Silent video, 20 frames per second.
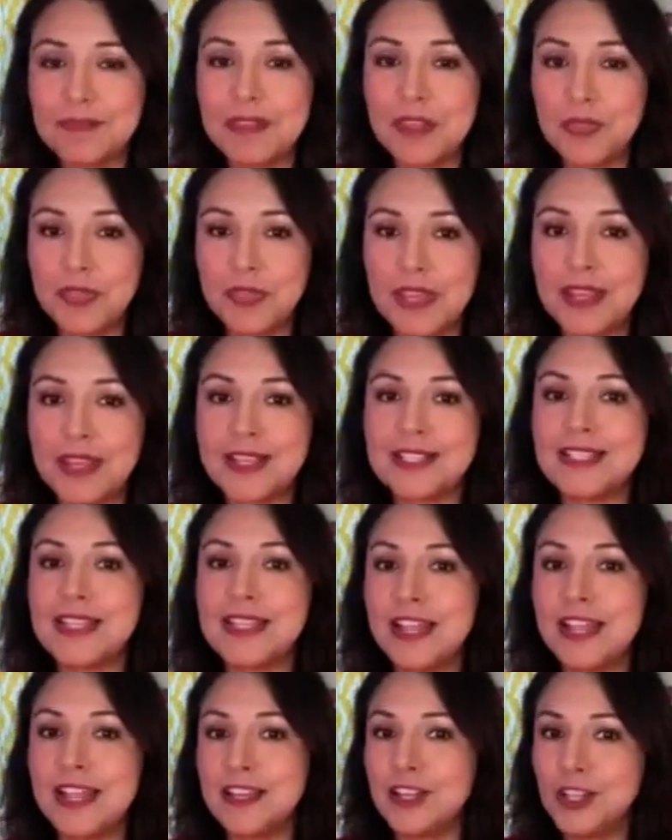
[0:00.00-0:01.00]
the things
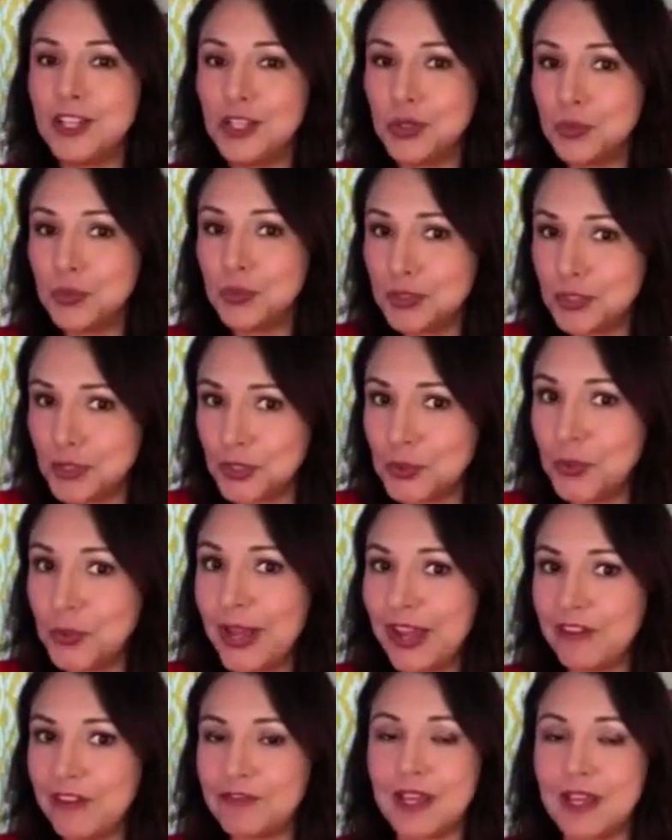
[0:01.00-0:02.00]
that you do
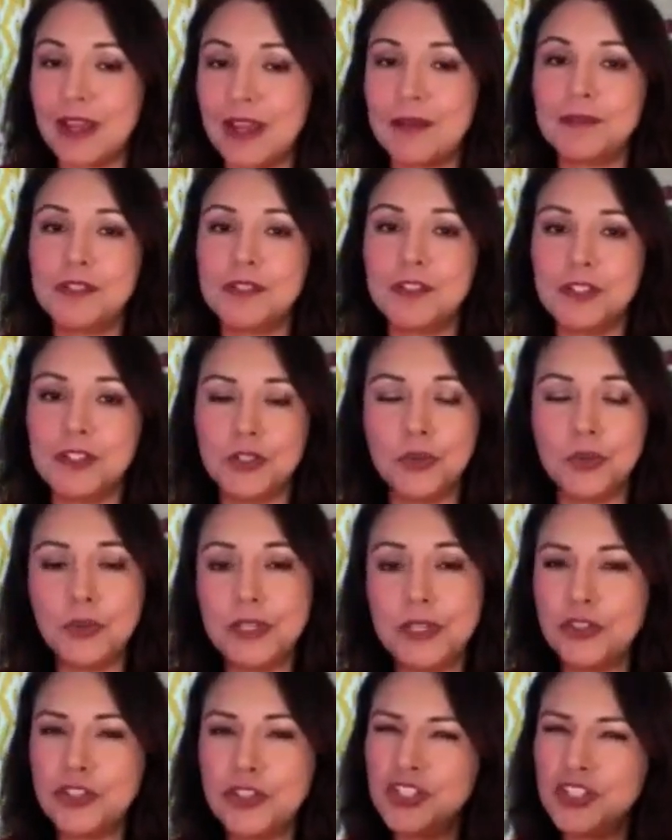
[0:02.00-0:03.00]
have time to do
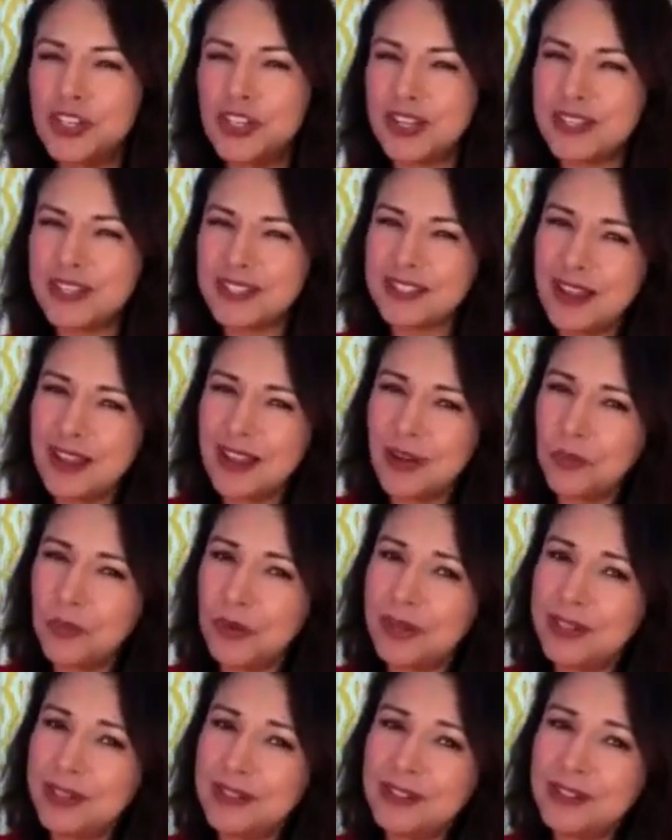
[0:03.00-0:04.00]
and you're just not
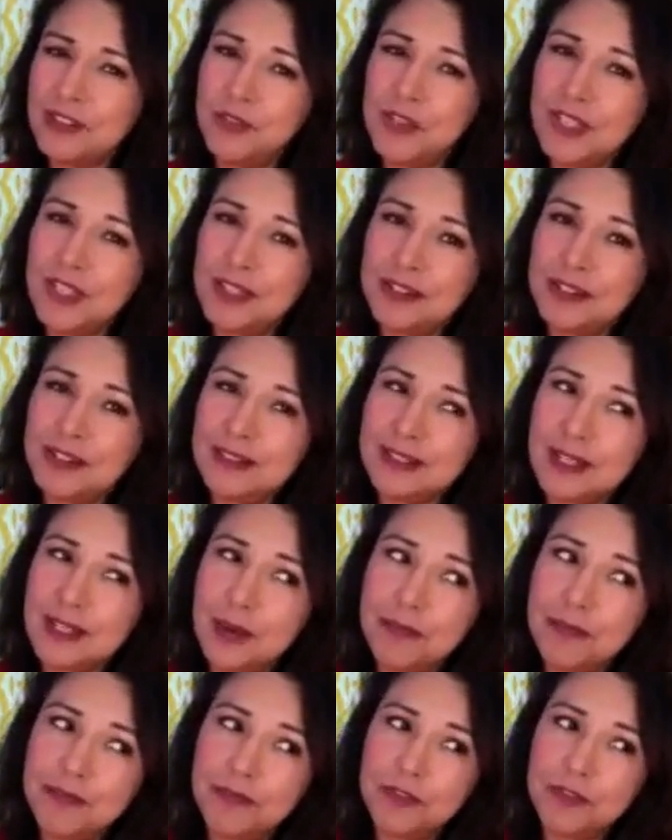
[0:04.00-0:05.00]
wanting to feel
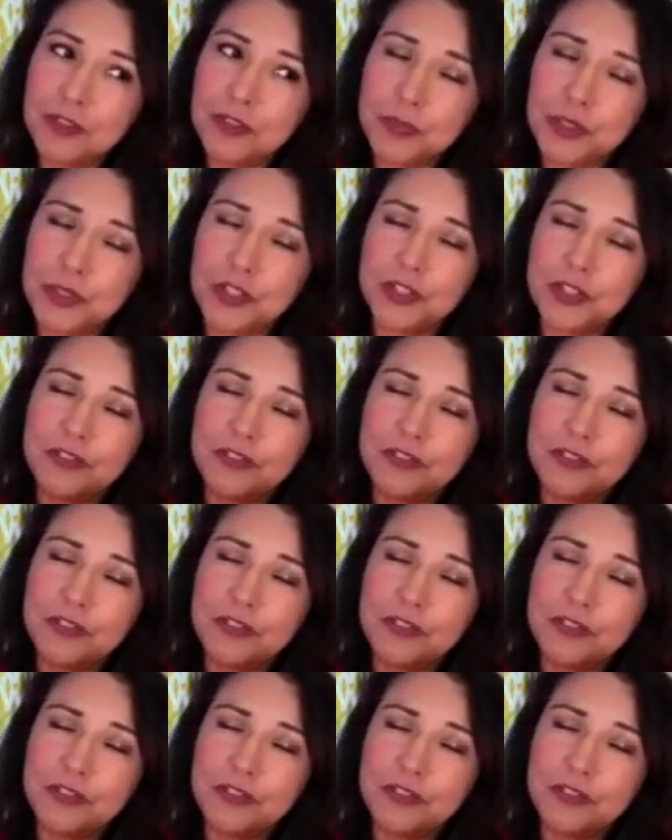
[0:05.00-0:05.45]
comfortable.